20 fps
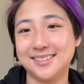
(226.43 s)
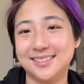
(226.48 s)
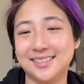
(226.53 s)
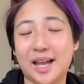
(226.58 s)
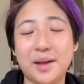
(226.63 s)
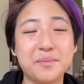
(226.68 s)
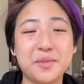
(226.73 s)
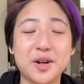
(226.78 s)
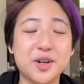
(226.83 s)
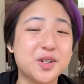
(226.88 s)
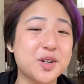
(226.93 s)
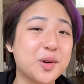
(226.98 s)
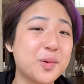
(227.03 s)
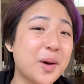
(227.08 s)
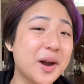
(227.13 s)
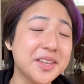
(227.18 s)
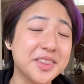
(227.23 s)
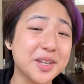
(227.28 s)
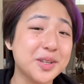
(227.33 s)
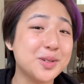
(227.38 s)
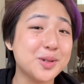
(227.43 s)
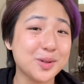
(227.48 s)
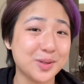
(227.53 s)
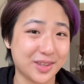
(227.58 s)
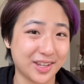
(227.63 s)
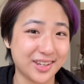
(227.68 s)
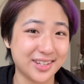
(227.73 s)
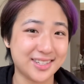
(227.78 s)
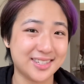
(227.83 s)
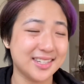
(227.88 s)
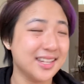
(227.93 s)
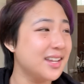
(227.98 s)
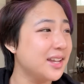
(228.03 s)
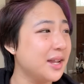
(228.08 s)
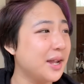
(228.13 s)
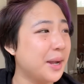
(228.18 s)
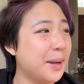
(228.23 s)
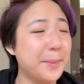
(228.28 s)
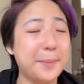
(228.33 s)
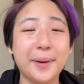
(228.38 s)
I'm not sure why they do this,
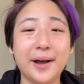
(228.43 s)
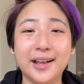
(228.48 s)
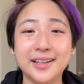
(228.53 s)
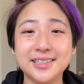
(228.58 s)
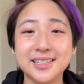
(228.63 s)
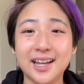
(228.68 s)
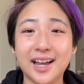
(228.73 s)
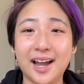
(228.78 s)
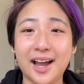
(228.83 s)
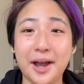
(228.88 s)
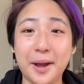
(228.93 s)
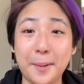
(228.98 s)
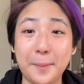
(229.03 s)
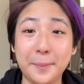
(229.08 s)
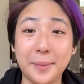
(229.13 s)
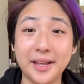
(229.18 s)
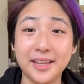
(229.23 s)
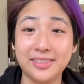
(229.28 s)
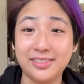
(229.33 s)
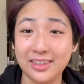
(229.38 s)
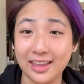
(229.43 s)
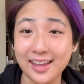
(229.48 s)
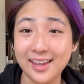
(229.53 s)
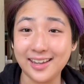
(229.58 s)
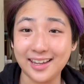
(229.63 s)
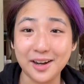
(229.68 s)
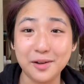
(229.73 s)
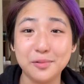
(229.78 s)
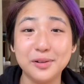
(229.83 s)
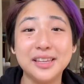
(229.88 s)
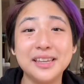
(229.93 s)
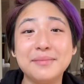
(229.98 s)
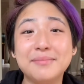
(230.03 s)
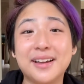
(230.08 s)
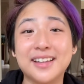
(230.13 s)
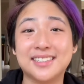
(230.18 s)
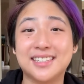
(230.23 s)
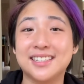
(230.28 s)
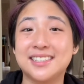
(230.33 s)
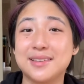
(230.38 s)
but they get really
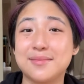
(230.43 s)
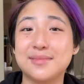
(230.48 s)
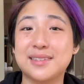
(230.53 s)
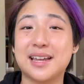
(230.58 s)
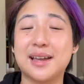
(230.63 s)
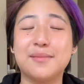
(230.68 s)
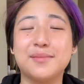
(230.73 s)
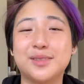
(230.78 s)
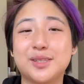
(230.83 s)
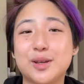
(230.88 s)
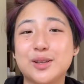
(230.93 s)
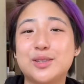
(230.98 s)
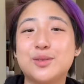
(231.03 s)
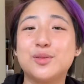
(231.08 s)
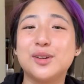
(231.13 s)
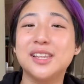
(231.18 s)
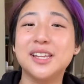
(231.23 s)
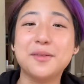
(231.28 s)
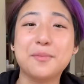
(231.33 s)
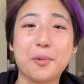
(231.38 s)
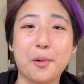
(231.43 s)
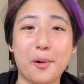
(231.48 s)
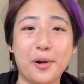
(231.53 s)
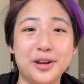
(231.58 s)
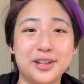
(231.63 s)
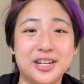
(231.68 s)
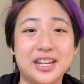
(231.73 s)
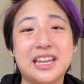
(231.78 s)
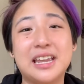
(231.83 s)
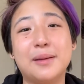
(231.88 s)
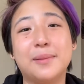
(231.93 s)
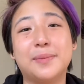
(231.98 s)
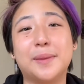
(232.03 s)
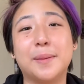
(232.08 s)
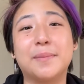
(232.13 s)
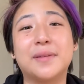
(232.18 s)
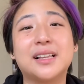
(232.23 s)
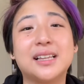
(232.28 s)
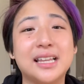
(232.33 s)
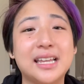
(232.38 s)
messy sometimes, so it's really important to keep
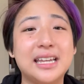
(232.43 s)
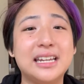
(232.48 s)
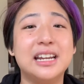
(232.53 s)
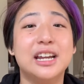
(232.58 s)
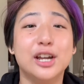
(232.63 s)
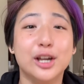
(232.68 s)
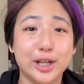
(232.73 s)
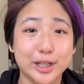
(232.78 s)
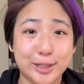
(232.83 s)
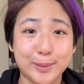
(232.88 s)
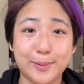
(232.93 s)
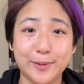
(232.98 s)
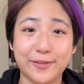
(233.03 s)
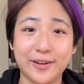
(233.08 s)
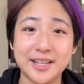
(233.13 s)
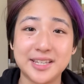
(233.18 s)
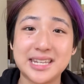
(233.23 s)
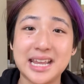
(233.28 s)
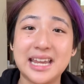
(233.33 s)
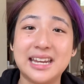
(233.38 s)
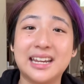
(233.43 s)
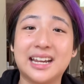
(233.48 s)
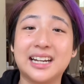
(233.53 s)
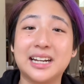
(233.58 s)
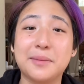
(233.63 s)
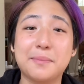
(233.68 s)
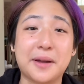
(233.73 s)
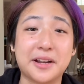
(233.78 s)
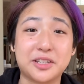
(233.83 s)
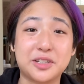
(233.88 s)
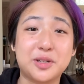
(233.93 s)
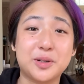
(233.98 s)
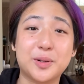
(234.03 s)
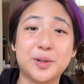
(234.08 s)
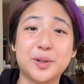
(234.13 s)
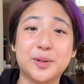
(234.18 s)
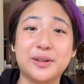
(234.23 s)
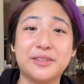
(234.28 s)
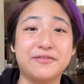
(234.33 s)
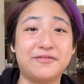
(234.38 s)
them clean to prevent any kind of
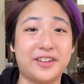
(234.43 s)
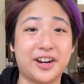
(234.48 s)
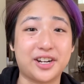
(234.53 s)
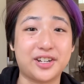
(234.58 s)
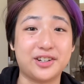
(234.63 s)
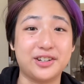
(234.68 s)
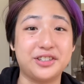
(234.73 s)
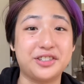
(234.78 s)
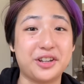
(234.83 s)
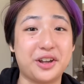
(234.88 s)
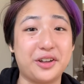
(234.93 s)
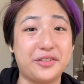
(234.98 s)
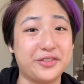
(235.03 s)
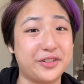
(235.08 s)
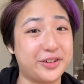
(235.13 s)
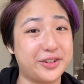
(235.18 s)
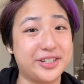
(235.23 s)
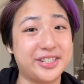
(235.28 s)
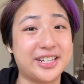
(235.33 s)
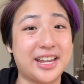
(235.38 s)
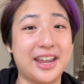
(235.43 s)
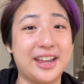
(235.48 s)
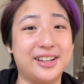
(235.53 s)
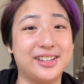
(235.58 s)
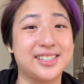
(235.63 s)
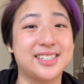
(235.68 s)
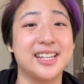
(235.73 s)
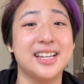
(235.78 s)
bacterial infections on their scales.